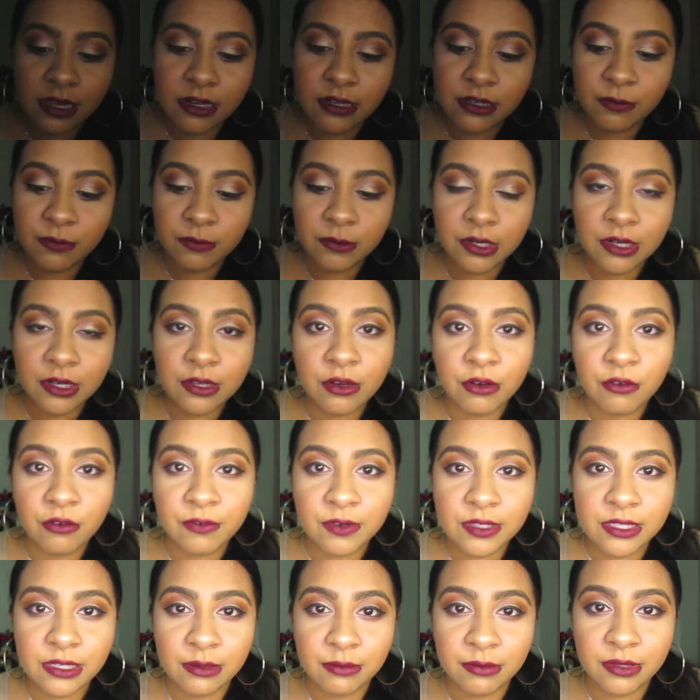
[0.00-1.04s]
I didn't want to go
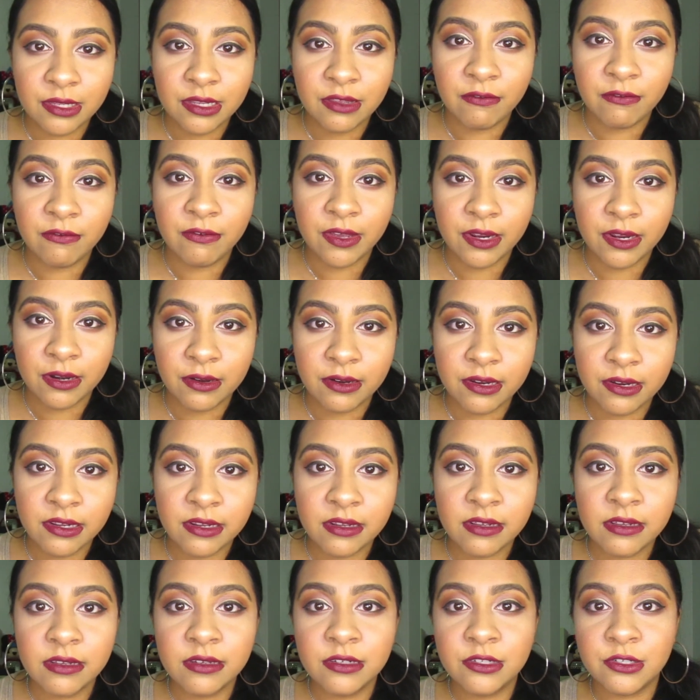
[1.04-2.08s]
for something
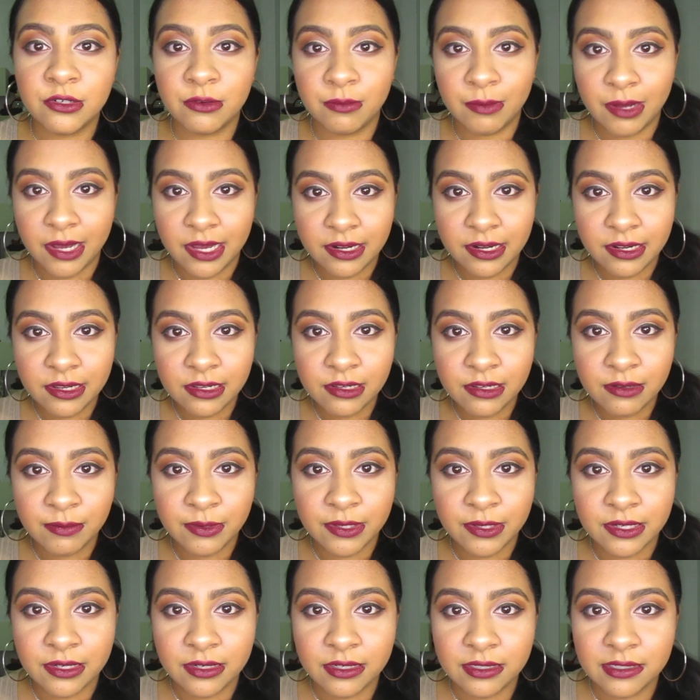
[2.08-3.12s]
very dramatic
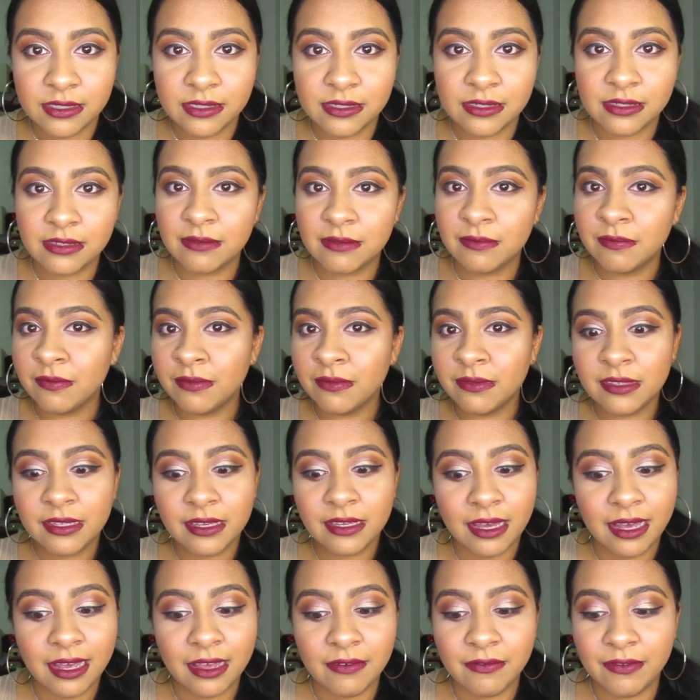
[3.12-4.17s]
because
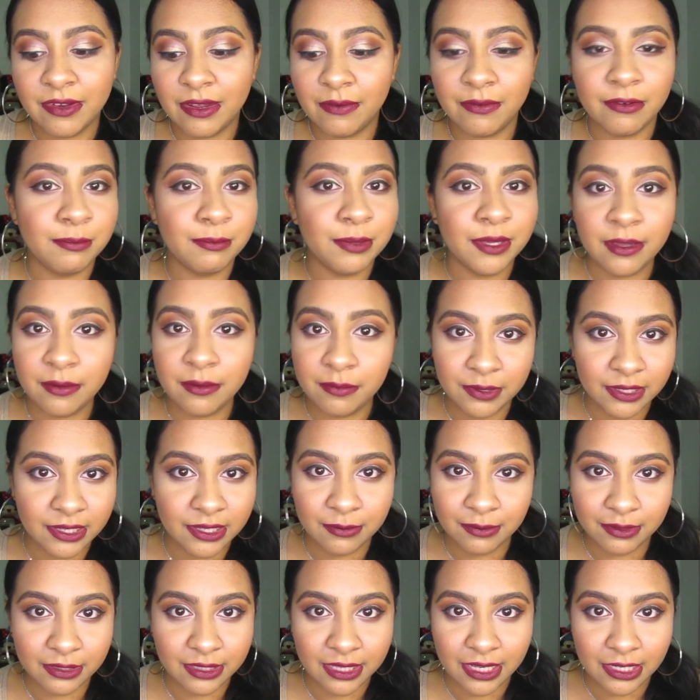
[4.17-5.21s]
I've never
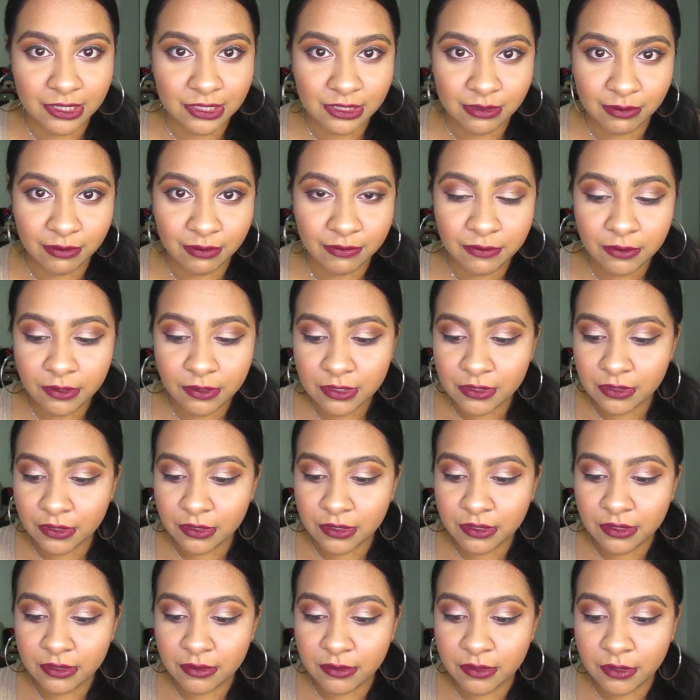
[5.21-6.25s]
played with lashes before, so I
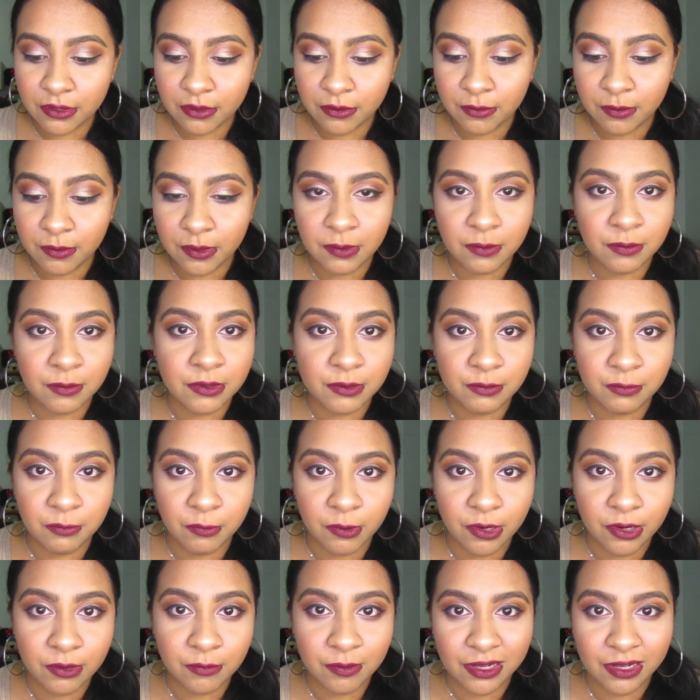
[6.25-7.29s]
didn't know what would
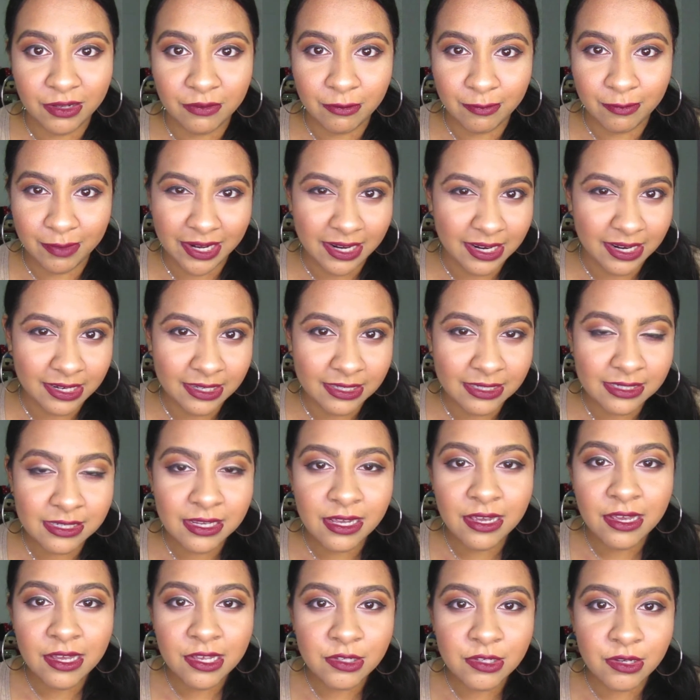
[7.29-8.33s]
work well for my eyes.
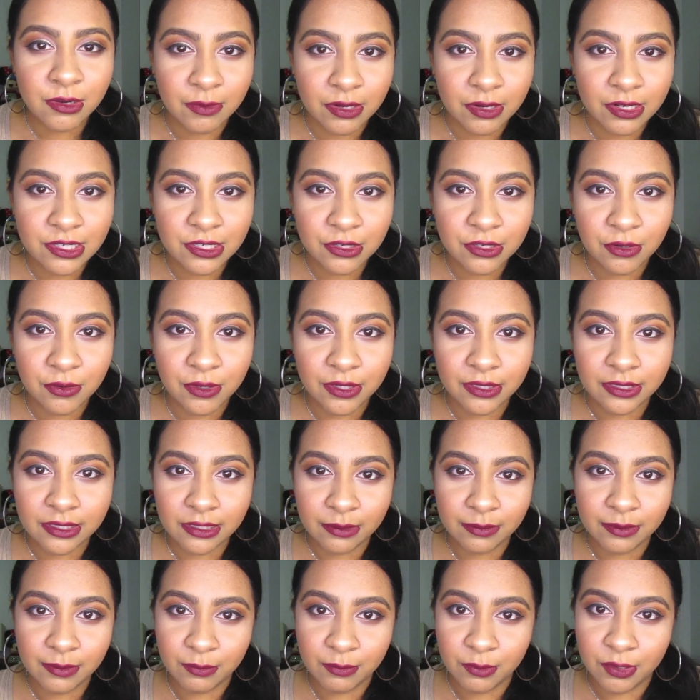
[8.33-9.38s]
So I wanted to go a
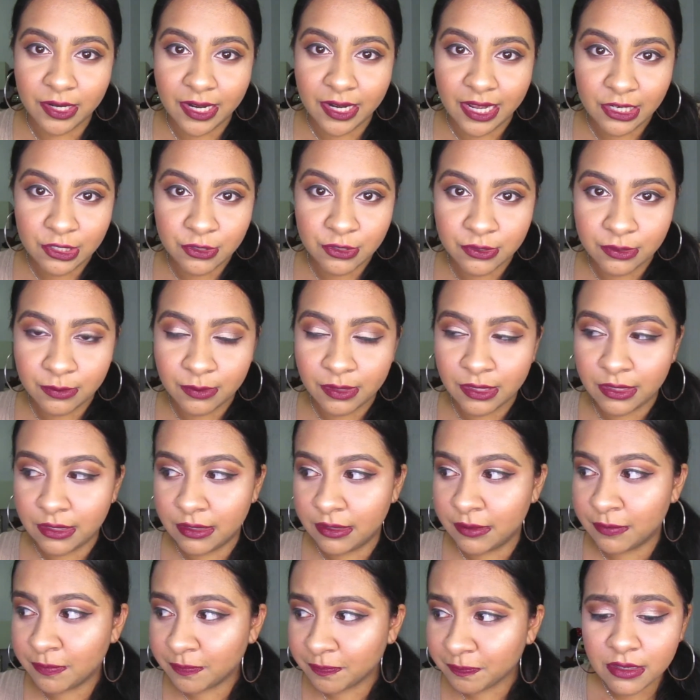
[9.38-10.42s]
little bit more natural with
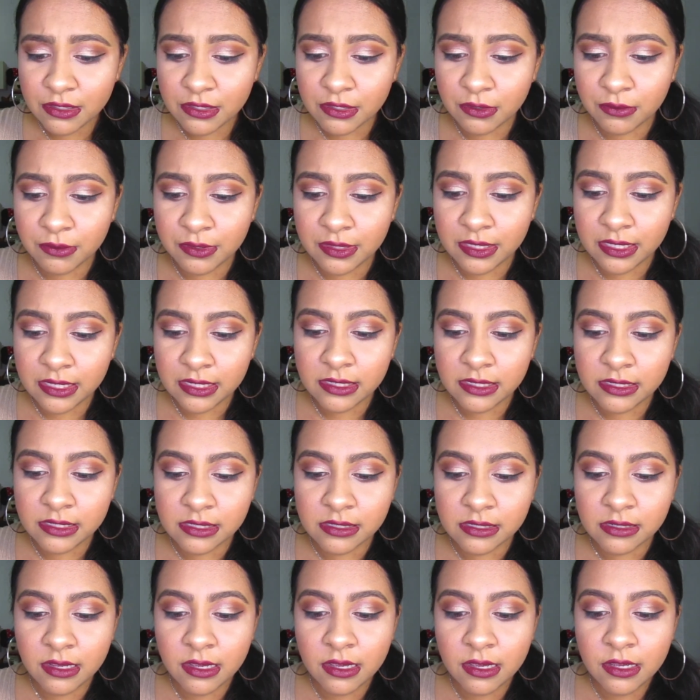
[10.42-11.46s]
it. So
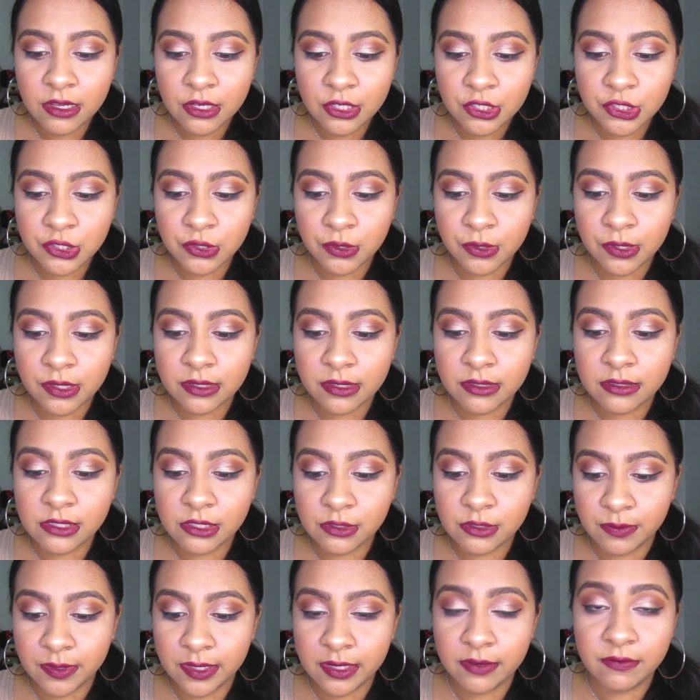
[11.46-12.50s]
these short and
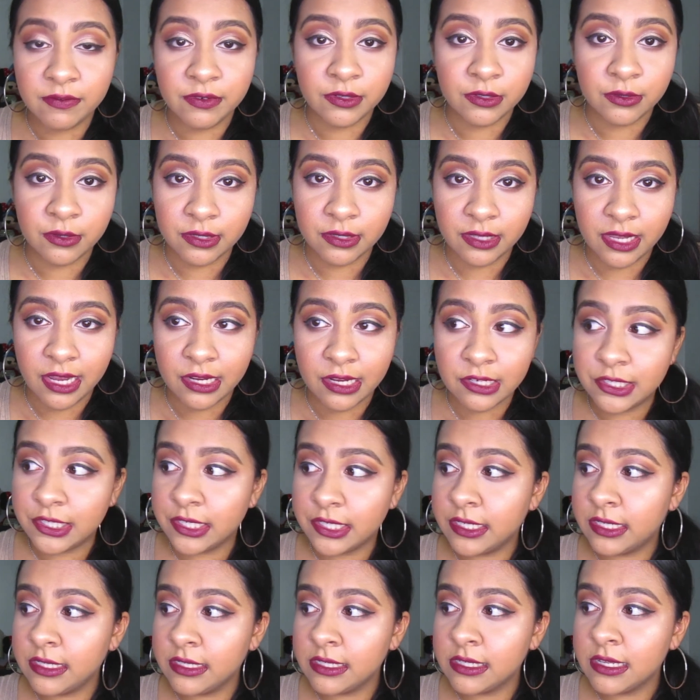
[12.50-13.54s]
sweet velour
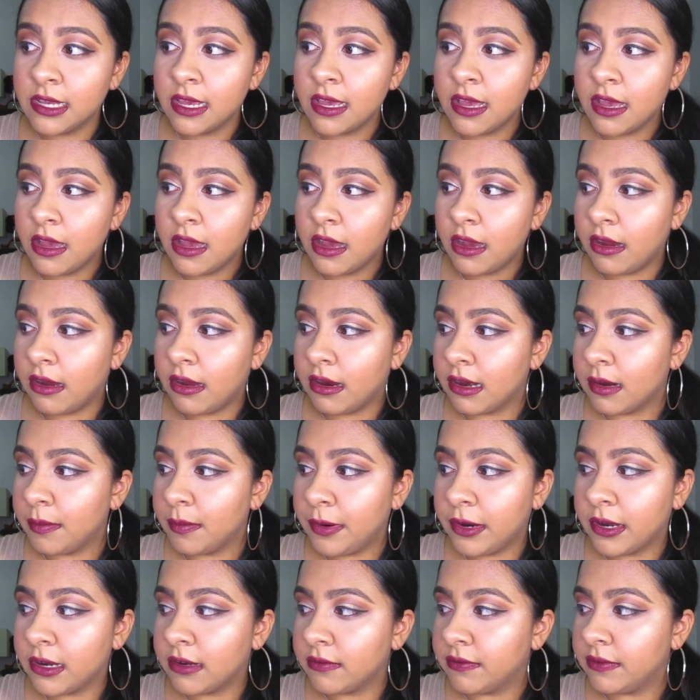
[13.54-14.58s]
lashes are
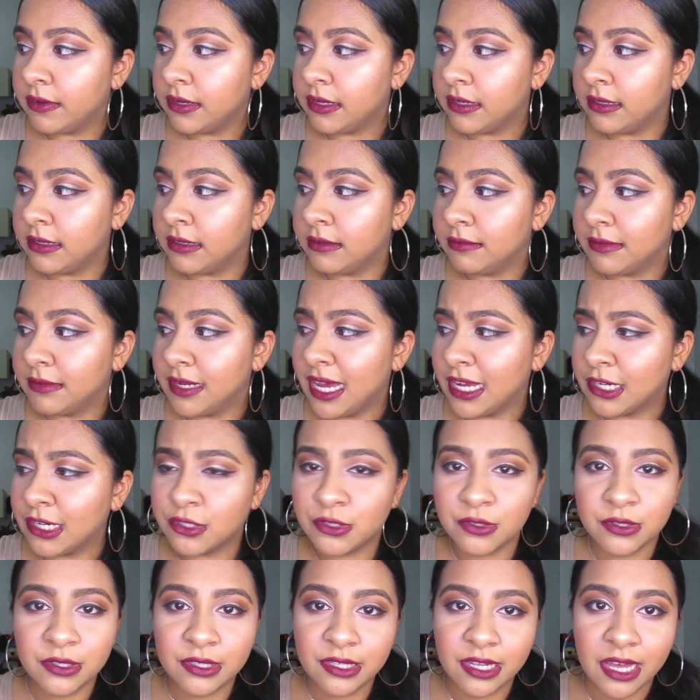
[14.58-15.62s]
a part of a
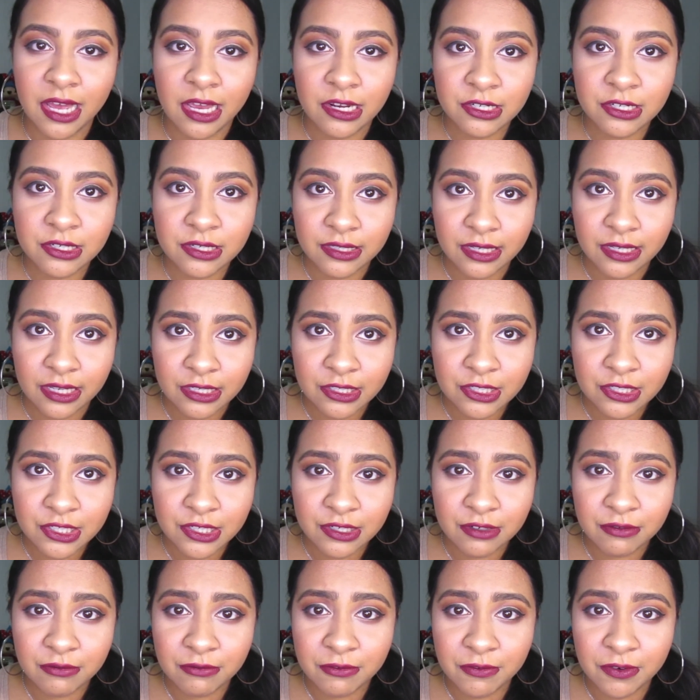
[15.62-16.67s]
natural lash
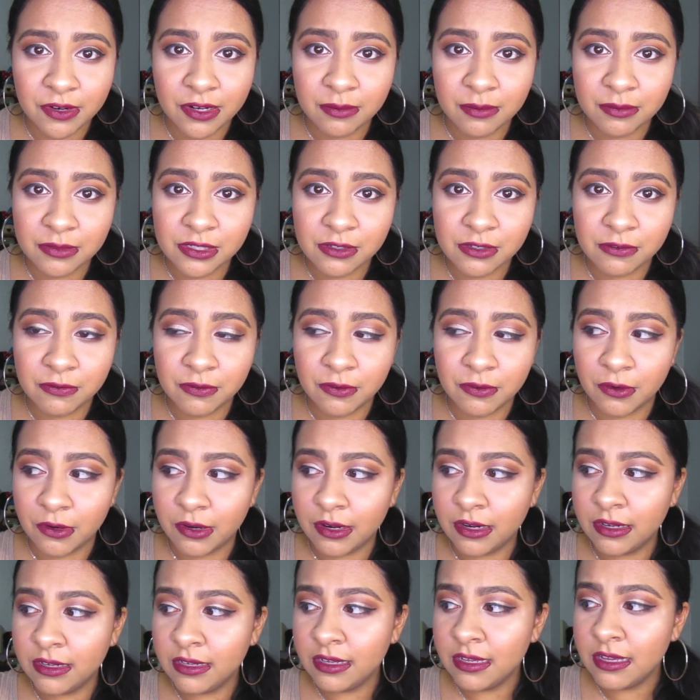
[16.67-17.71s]
collection from
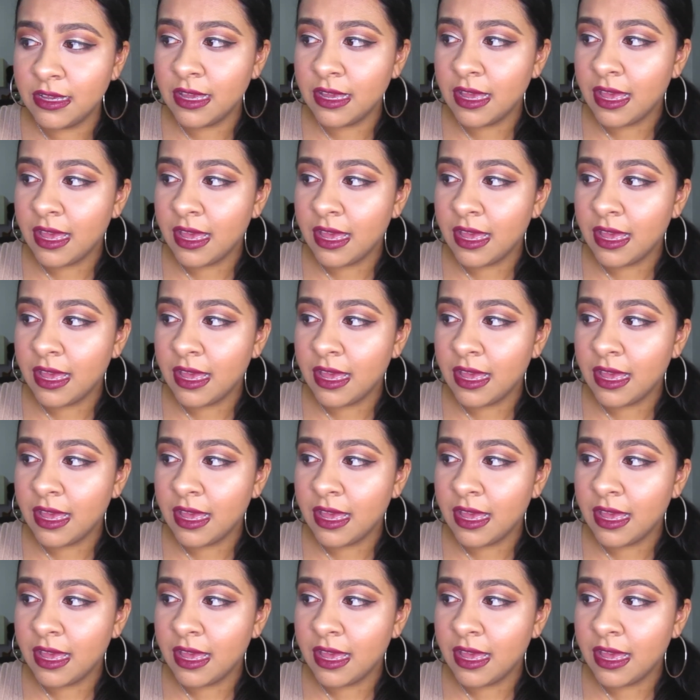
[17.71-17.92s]
Sephora,